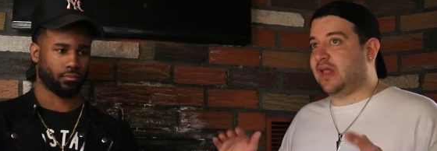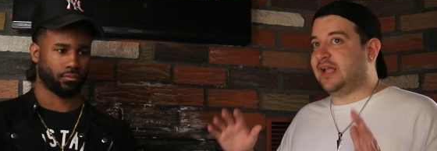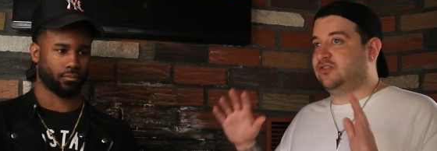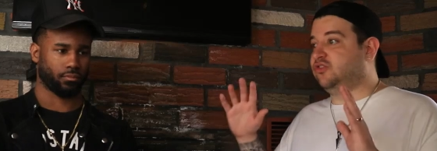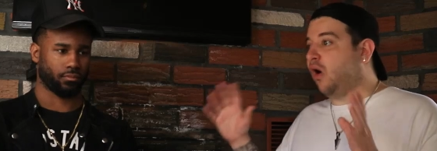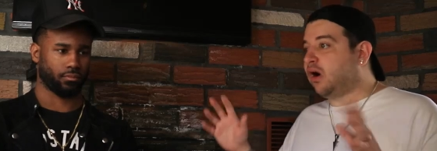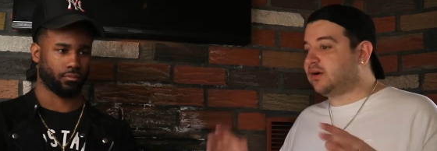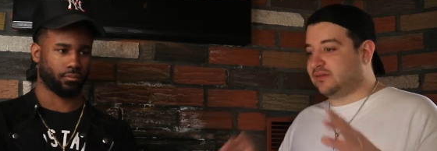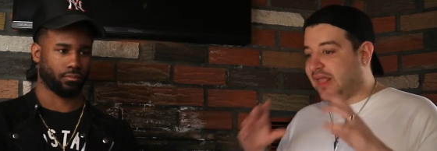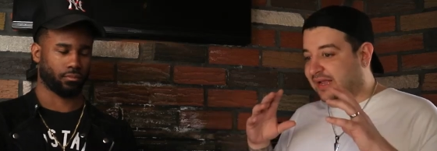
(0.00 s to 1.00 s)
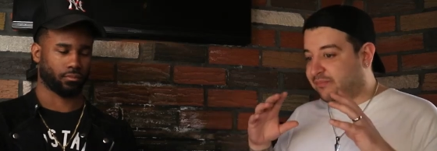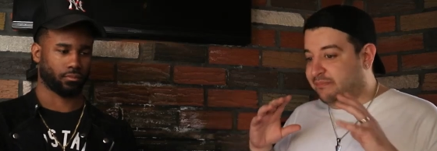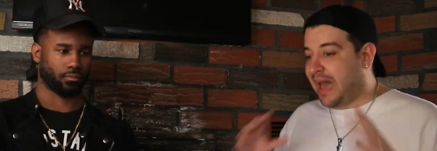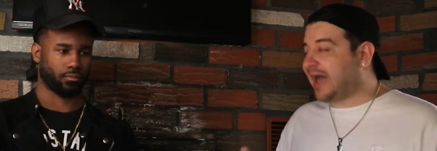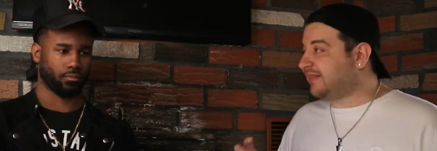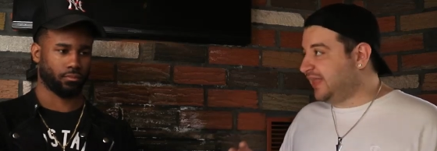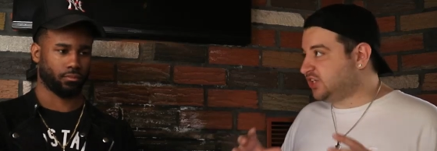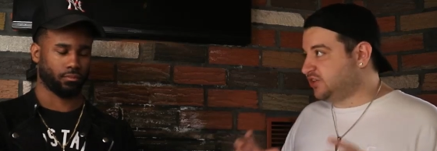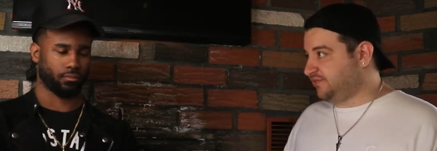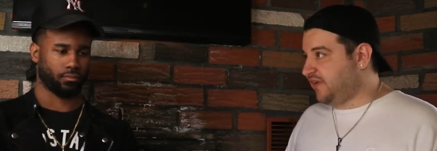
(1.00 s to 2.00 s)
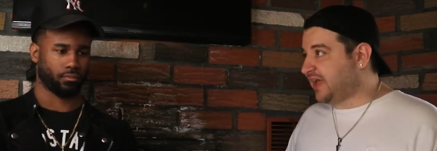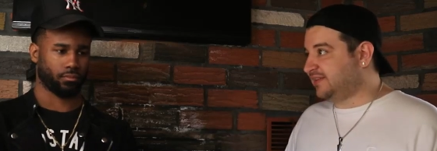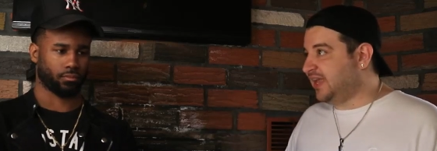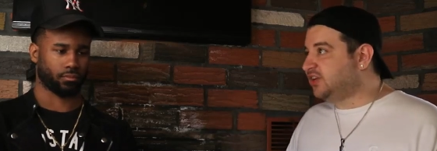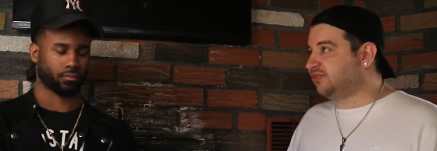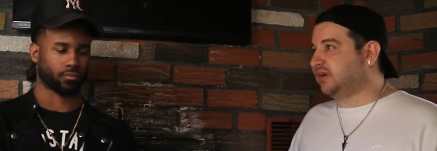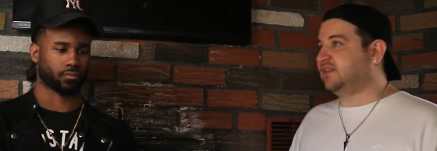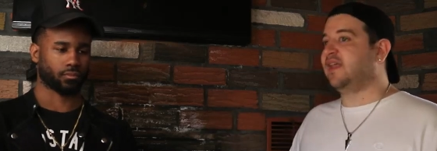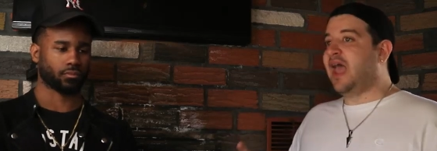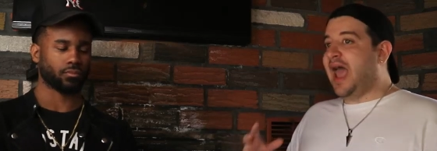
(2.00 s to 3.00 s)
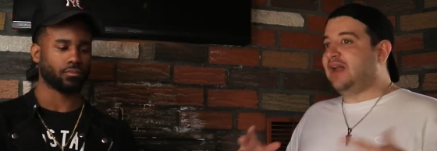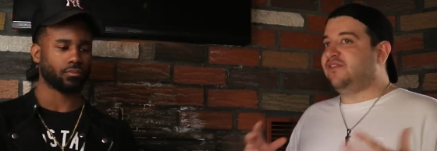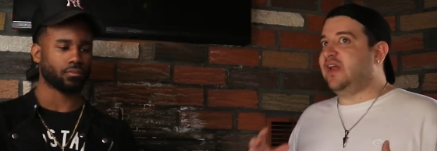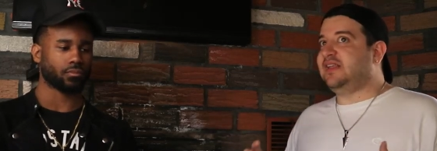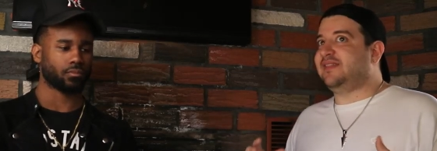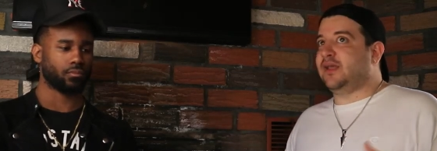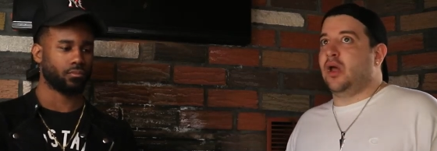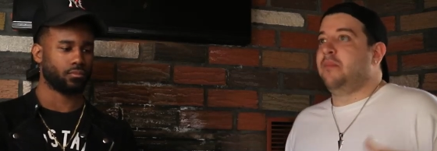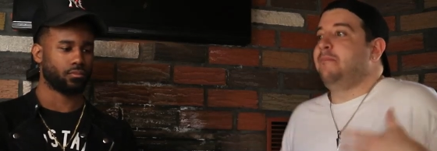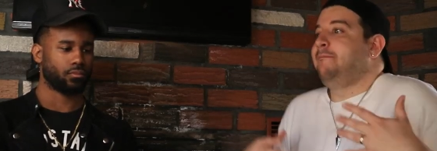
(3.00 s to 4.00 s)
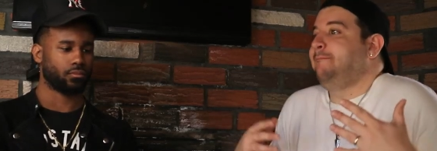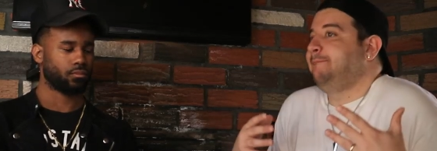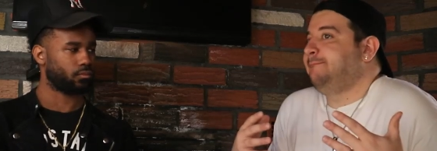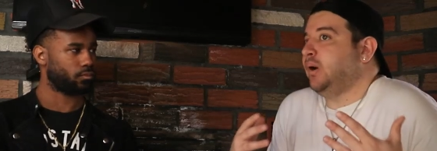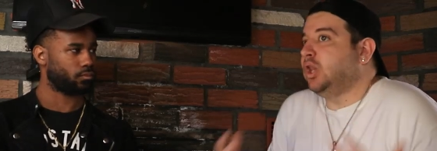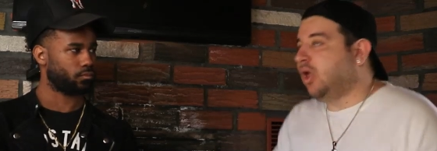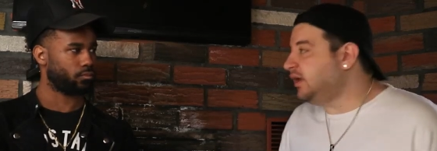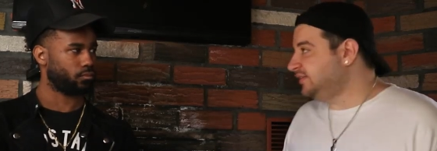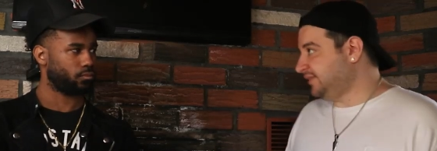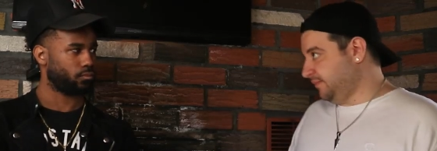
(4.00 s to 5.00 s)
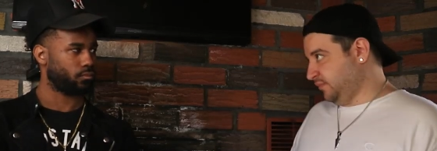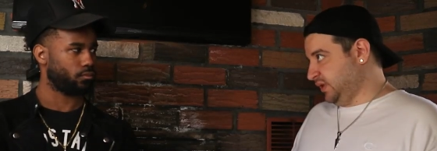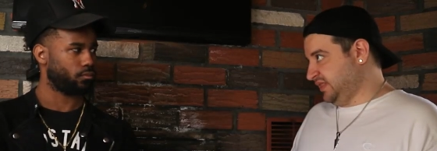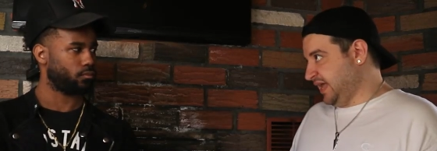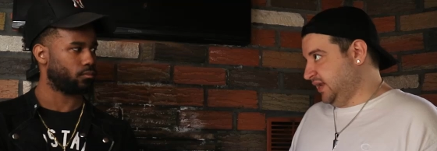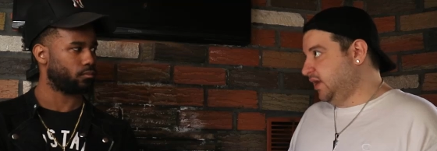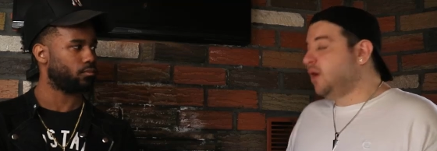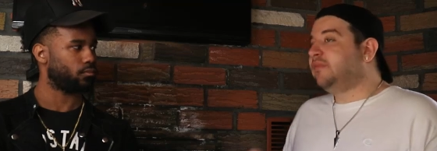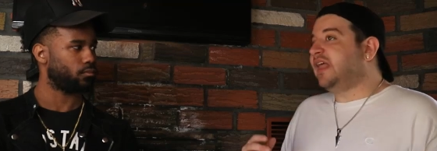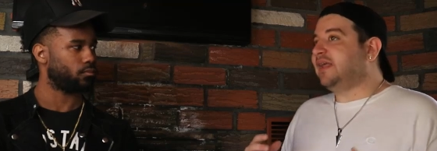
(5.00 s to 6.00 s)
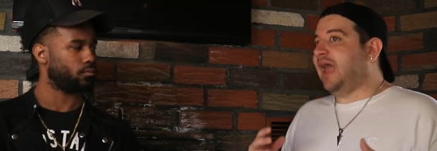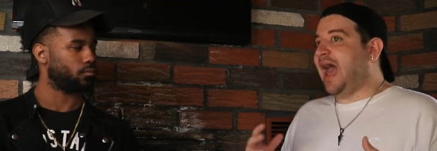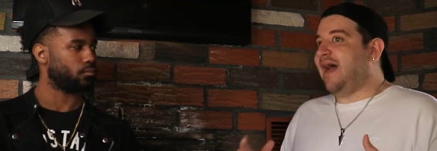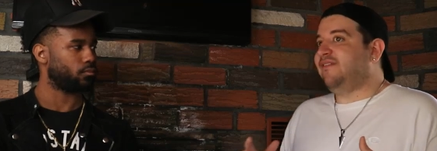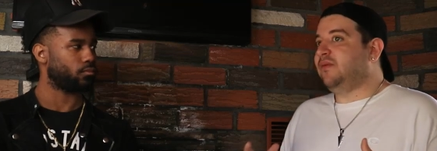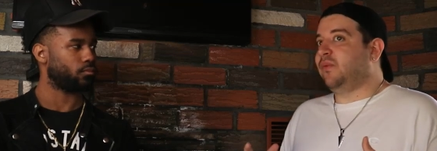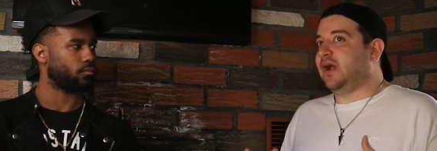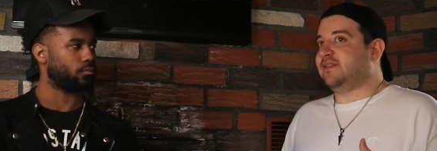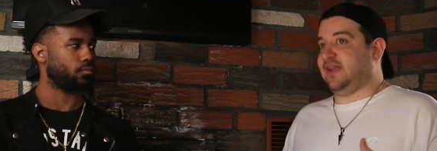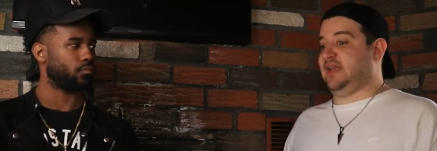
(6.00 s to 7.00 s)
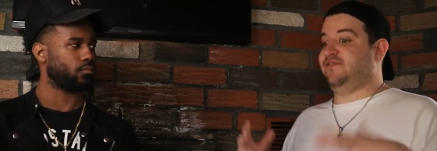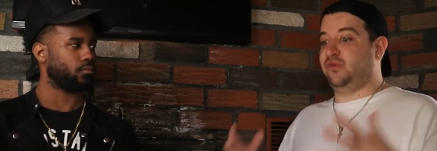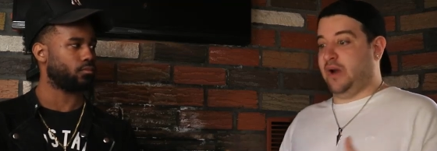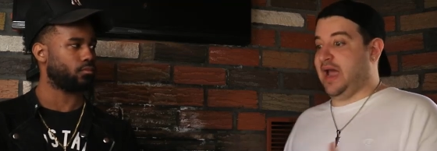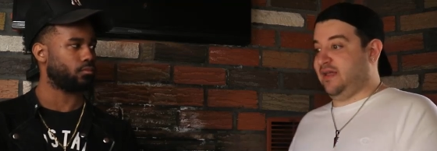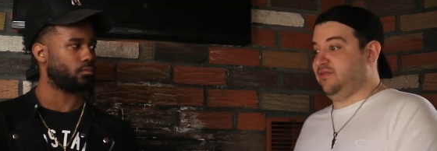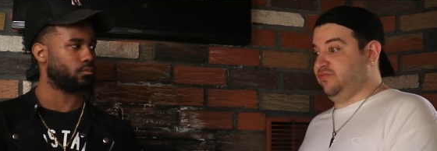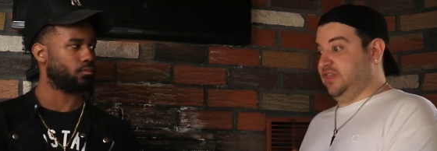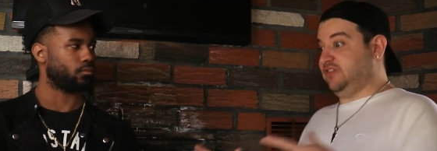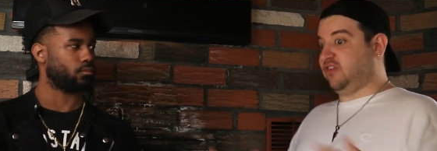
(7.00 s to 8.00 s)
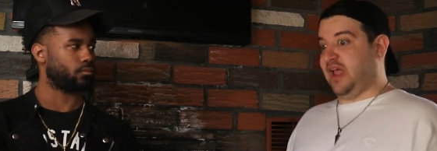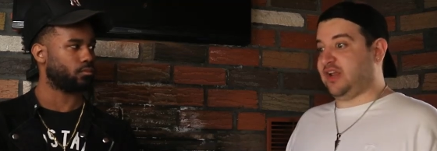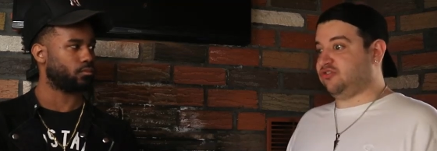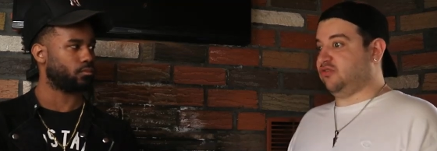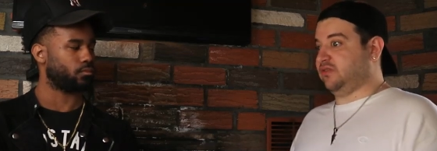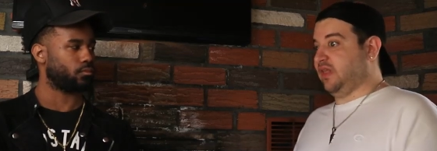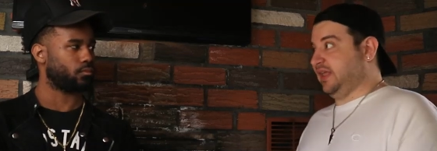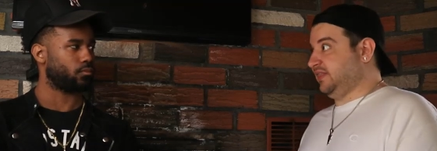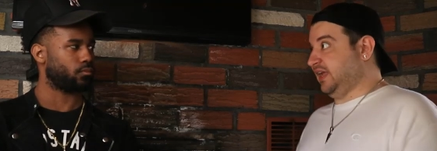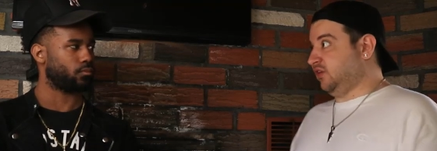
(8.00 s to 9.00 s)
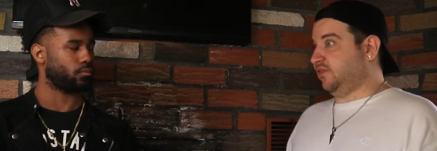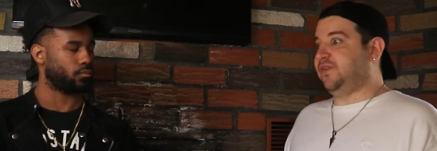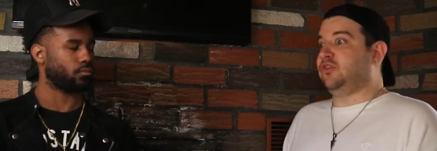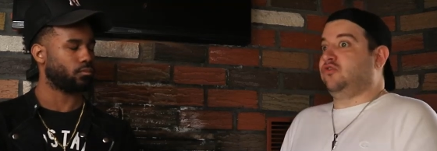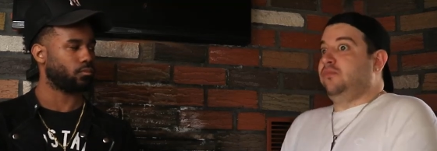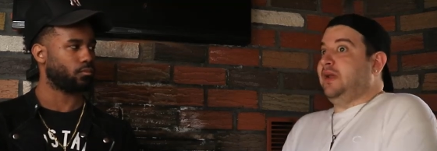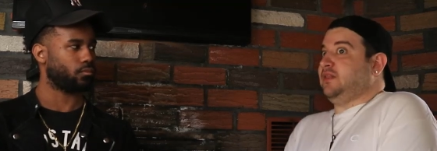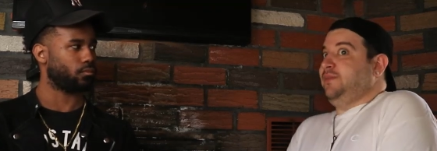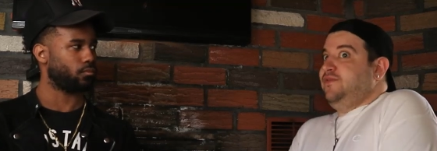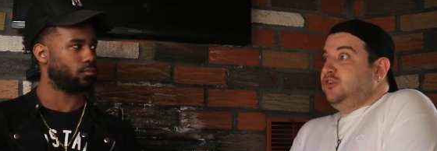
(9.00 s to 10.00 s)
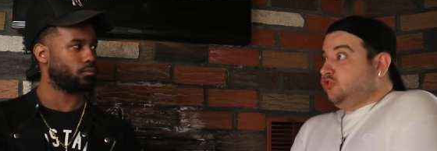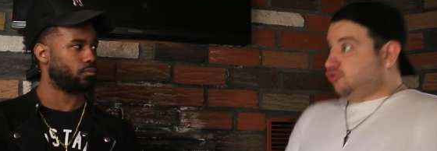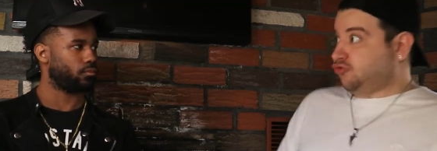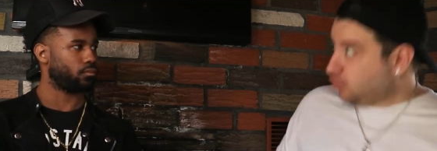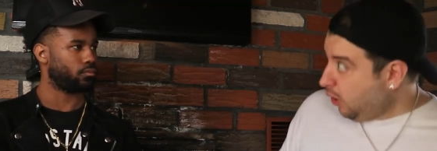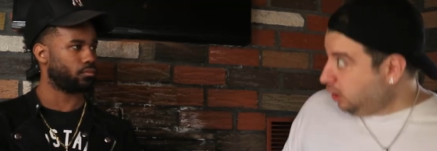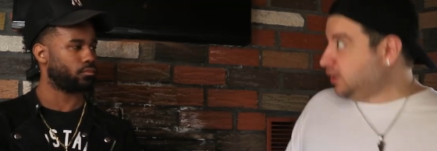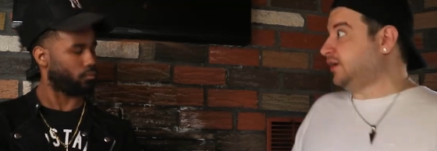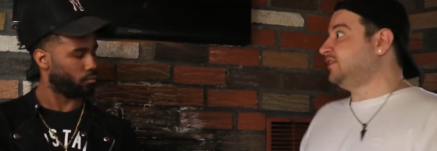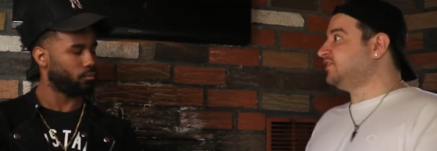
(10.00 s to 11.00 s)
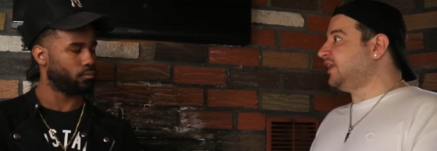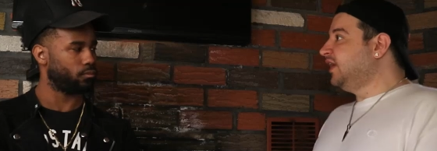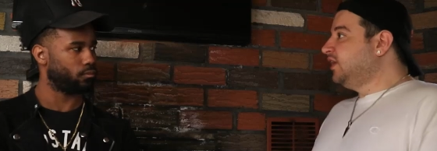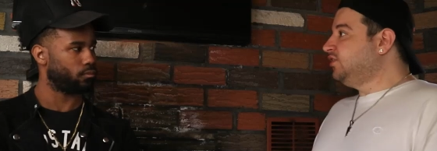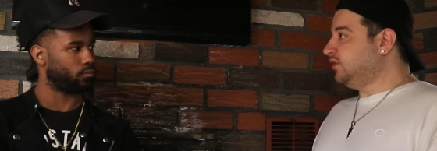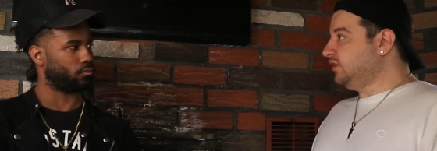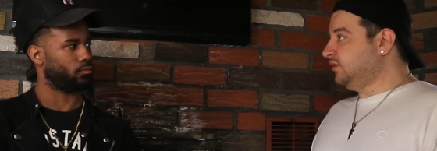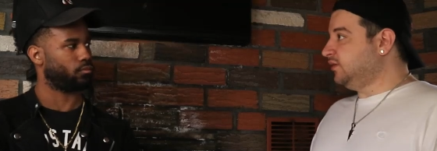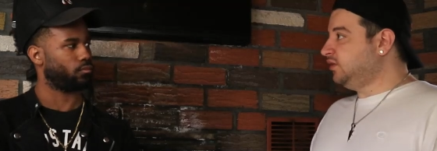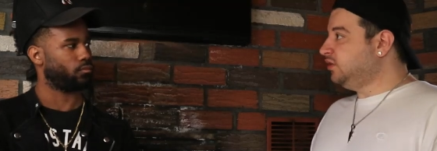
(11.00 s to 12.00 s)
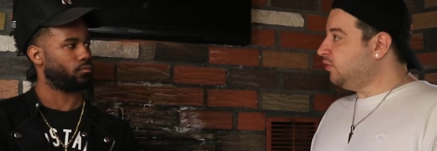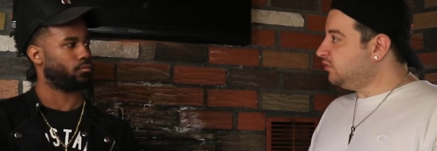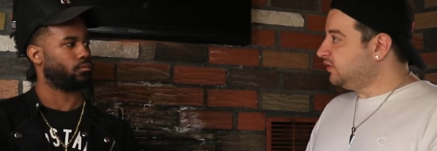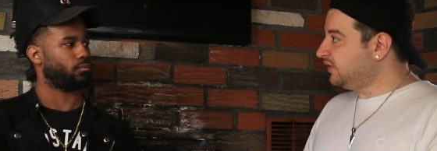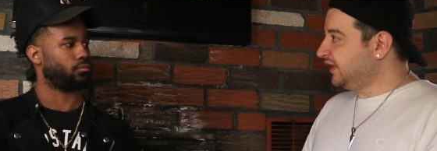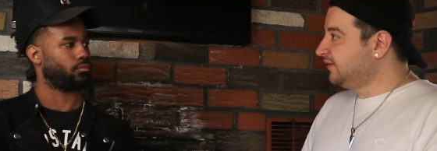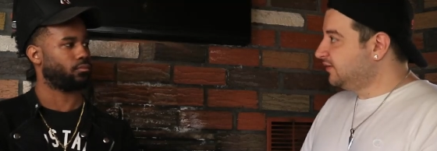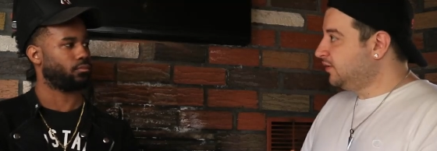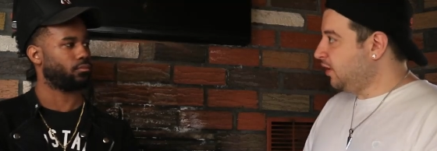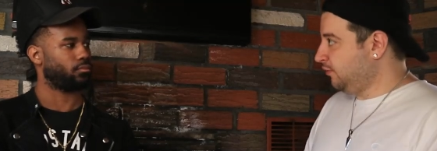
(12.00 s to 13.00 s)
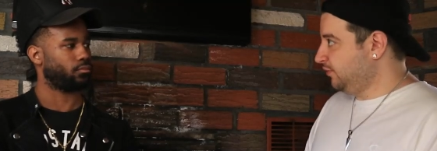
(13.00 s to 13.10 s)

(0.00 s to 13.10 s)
Speaker 1: like dark, like backlash effect hindrance, and if anything, plus them with it. Like have it where it's like if you have this extra like thing on the field, you make them even stronger. It's like you you don't like no.